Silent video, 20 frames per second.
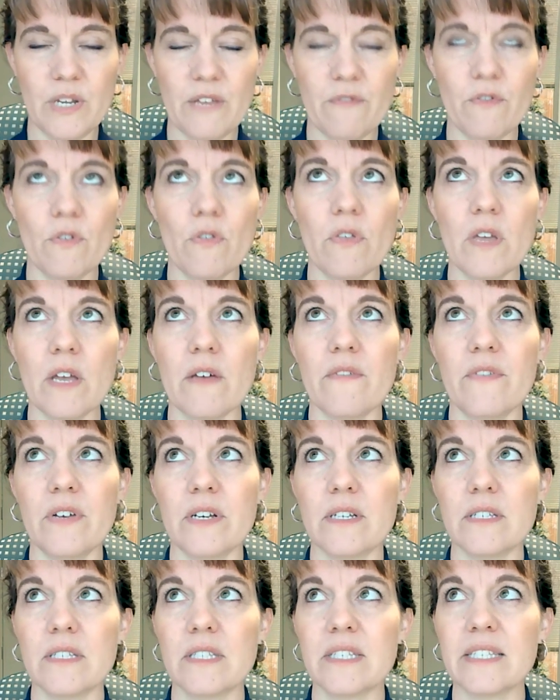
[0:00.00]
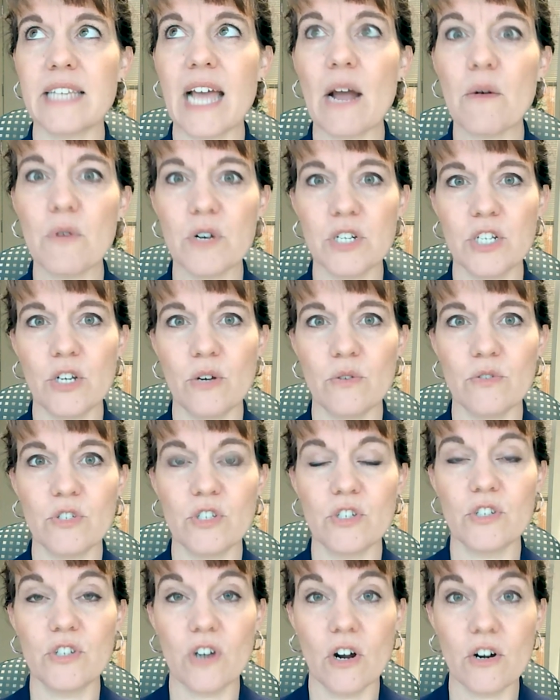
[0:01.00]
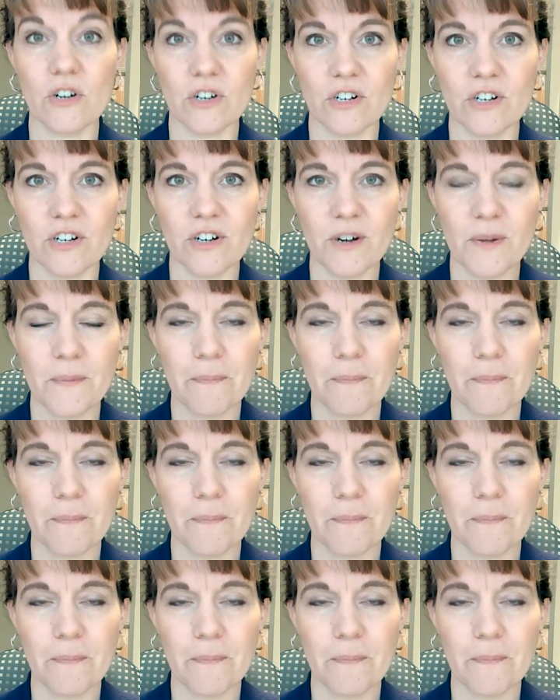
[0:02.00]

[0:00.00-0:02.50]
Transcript: if you think of a sourdough starter.